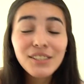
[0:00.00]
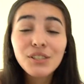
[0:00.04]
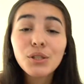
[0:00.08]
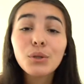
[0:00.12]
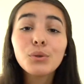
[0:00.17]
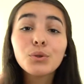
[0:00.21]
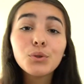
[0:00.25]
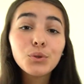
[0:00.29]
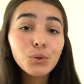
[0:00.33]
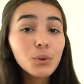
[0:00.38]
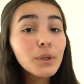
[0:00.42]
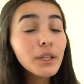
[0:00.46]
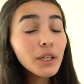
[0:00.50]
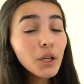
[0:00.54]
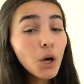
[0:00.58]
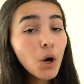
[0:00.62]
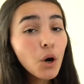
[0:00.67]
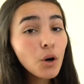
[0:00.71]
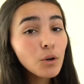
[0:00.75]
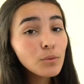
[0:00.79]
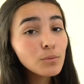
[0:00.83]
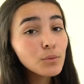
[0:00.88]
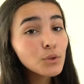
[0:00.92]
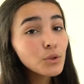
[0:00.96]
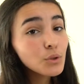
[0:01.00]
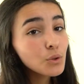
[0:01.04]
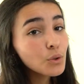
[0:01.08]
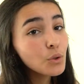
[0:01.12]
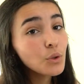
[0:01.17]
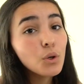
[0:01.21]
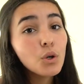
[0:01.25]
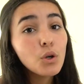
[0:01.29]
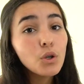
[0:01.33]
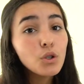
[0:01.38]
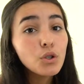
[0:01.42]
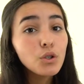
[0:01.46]
So doing
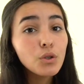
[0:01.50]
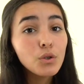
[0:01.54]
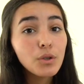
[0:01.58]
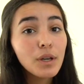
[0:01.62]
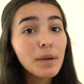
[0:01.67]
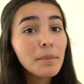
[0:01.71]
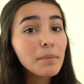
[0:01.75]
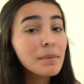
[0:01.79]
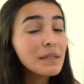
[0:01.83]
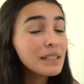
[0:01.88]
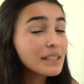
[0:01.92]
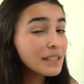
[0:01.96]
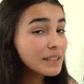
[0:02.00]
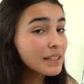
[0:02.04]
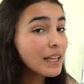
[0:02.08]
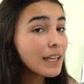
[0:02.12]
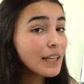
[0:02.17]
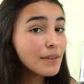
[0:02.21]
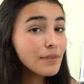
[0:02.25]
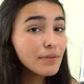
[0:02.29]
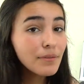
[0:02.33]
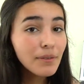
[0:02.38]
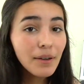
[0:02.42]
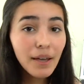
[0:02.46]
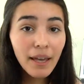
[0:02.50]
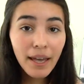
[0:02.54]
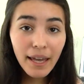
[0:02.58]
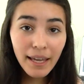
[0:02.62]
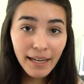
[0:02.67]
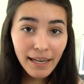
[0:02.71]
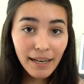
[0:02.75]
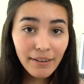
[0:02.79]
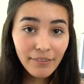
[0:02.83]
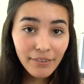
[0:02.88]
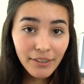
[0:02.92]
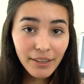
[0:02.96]
homeschool, you can be safe
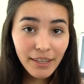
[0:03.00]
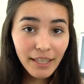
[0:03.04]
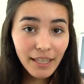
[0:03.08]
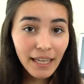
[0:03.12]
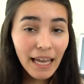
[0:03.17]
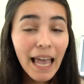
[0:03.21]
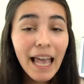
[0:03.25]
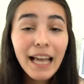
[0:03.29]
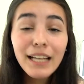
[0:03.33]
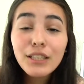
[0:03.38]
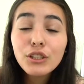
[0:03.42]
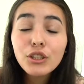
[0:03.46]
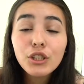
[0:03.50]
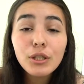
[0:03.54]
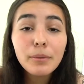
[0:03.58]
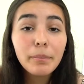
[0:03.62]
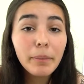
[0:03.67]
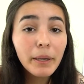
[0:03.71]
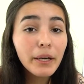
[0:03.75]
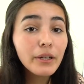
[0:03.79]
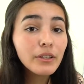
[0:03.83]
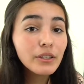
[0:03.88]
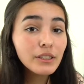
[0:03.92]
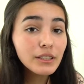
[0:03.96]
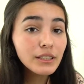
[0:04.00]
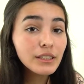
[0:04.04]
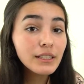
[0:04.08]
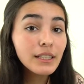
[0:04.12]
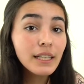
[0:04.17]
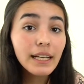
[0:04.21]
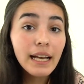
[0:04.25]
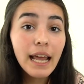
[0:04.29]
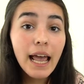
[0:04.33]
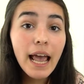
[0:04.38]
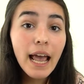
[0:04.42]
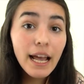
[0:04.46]
and everything, and your parents
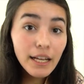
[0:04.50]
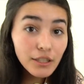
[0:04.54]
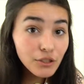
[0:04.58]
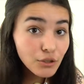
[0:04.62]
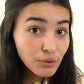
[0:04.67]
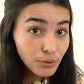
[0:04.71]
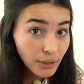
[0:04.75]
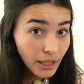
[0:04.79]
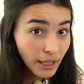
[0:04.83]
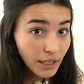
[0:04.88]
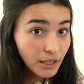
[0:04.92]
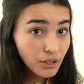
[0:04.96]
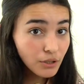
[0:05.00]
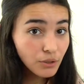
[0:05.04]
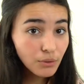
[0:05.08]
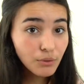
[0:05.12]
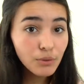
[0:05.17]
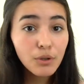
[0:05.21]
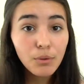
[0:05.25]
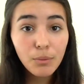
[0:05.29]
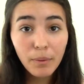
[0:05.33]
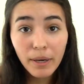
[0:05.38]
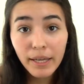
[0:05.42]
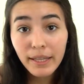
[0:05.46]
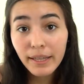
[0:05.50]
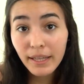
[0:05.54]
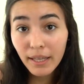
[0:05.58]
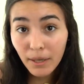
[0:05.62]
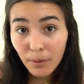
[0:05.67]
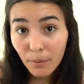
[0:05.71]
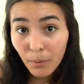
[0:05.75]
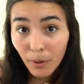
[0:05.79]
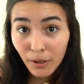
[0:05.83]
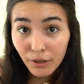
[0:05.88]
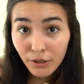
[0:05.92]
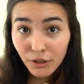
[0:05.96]
can educate you the way
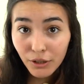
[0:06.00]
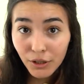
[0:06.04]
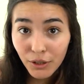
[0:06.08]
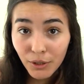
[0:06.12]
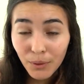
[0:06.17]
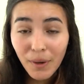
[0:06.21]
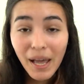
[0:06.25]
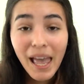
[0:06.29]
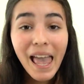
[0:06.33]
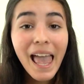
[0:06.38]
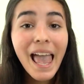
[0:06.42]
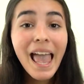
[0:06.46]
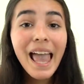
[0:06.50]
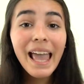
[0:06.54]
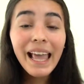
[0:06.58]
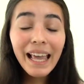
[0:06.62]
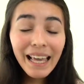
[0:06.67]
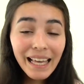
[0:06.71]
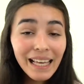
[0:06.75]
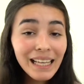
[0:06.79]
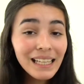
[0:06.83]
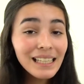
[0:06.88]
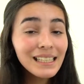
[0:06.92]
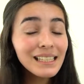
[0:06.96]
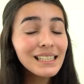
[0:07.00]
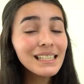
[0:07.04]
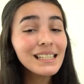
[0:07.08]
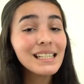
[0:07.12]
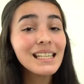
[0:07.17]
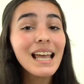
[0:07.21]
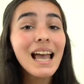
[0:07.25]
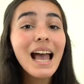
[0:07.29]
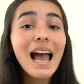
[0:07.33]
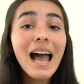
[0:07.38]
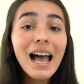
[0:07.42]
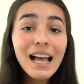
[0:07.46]
they want to. And
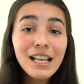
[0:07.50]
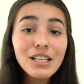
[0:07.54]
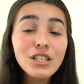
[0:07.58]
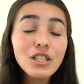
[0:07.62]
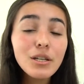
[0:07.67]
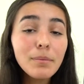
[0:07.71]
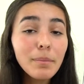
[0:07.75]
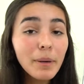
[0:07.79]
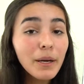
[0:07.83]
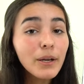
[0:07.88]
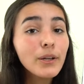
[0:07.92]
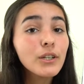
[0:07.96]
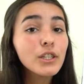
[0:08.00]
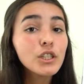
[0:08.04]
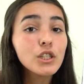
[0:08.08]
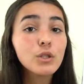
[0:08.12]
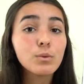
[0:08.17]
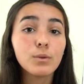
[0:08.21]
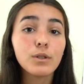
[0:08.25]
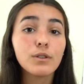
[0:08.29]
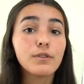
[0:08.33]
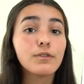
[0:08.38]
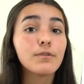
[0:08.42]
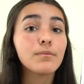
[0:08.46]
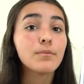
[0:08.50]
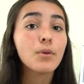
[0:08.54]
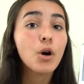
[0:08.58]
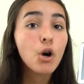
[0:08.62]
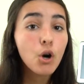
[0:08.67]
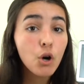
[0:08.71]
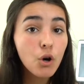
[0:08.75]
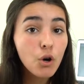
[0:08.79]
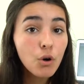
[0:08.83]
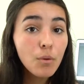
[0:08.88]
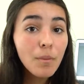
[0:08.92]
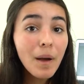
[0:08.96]
as our parents work from
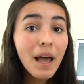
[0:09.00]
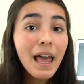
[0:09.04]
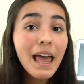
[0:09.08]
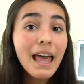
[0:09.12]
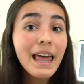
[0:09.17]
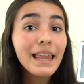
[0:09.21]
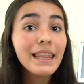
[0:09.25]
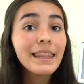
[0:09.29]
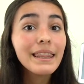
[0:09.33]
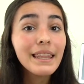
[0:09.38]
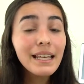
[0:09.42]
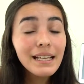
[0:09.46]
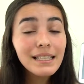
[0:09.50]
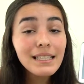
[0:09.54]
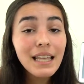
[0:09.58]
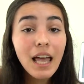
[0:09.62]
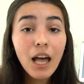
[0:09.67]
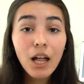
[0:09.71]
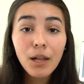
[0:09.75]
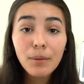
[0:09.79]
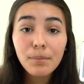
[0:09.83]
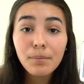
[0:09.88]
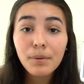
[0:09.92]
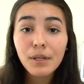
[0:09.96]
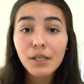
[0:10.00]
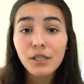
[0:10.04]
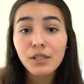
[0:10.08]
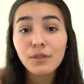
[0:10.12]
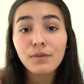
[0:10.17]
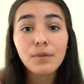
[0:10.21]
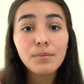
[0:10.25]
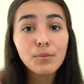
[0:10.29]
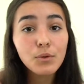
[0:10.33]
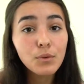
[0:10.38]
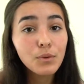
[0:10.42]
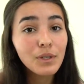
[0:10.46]
home, this helps us
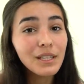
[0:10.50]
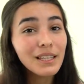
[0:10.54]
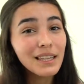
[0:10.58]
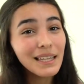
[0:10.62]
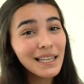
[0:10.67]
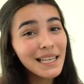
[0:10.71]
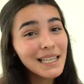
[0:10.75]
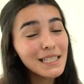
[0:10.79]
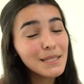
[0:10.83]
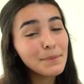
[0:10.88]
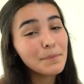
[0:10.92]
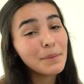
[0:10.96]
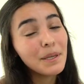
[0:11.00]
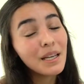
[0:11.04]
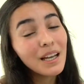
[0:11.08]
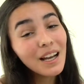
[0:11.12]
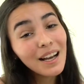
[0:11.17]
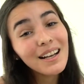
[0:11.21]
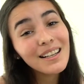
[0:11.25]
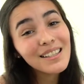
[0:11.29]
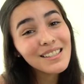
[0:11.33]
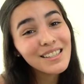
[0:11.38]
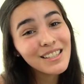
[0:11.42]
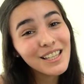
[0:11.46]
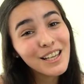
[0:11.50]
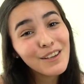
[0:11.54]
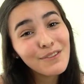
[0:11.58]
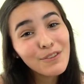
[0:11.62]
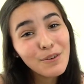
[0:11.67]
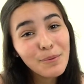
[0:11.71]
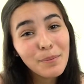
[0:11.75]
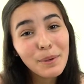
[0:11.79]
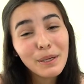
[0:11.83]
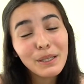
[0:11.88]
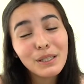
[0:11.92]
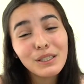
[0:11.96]
from doing this, because if
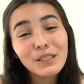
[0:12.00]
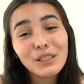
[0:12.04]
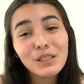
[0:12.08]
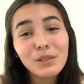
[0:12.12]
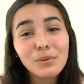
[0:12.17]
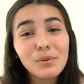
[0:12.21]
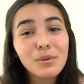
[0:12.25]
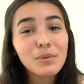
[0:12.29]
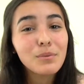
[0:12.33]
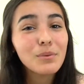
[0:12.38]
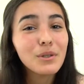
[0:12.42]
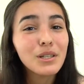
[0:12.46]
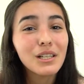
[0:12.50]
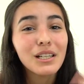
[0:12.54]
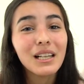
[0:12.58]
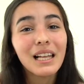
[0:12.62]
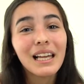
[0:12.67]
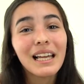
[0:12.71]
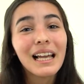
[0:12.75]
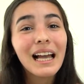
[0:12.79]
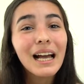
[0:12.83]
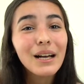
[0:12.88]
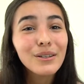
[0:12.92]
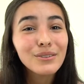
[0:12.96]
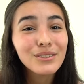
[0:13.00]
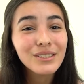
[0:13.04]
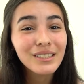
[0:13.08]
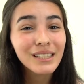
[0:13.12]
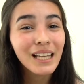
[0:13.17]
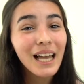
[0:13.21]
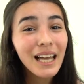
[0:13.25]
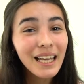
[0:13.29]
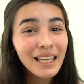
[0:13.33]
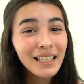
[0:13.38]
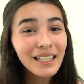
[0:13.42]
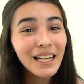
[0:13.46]
your parents would work like
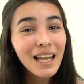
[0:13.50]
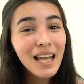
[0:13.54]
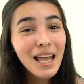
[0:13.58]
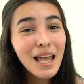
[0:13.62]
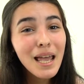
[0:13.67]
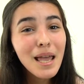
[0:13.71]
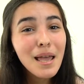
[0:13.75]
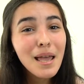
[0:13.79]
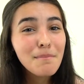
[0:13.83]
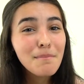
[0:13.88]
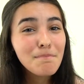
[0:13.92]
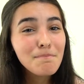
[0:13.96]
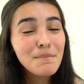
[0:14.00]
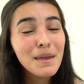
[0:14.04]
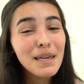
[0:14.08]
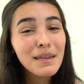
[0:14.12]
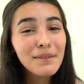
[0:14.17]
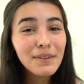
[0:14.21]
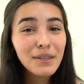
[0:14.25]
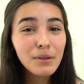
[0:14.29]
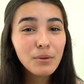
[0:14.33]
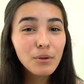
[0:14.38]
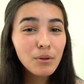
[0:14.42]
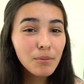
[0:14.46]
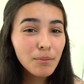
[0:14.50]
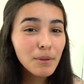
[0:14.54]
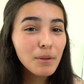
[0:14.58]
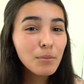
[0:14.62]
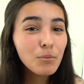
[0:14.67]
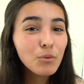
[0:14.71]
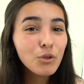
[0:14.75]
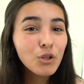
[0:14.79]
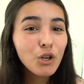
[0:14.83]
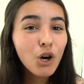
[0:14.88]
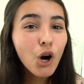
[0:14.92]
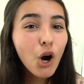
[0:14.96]
outside, maybe it would be
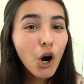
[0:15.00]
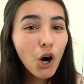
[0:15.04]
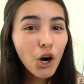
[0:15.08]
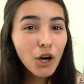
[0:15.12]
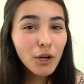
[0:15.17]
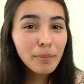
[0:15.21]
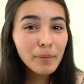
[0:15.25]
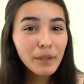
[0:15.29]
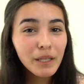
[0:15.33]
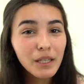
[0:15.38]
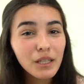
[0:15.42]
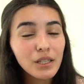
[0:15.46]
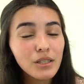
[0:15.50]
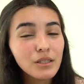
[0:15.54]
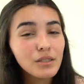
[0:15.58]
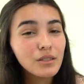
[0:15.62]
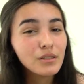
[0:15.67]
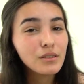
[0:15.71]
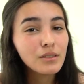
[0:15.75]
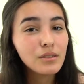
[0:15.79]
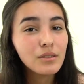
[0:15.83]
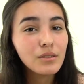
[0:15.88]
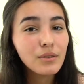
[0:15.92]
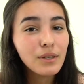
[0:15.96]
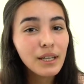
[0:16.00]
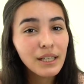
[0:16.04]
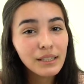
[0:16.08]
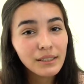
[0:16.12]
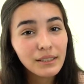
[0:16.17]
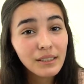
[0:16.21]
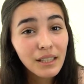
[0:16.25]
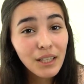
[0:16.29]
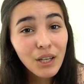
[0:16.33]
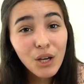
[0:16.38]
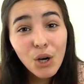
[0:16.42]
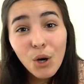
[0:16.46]
more hard because you can't
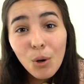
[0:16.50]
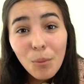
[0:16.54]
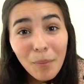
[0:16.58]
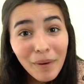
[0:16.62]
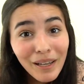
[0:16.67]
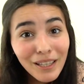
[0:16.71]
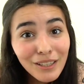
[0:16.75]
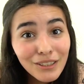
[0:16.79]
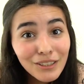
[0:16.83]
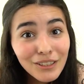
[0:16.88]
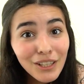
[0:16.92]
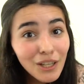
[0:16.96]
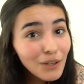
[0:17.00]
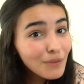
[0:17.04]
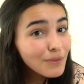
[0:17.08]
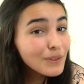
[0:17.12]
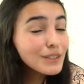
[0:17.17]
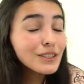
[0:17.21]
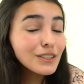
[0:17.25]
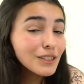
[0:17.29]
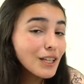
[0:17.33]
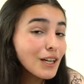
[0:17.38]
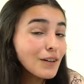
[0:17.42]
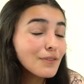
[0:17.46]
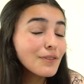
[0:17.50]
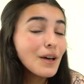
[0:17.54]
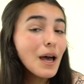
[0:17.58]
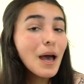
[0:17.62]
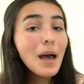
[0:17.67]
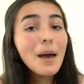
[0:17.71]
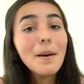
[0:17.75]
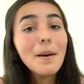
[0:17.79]
stay home by yourself and stuff.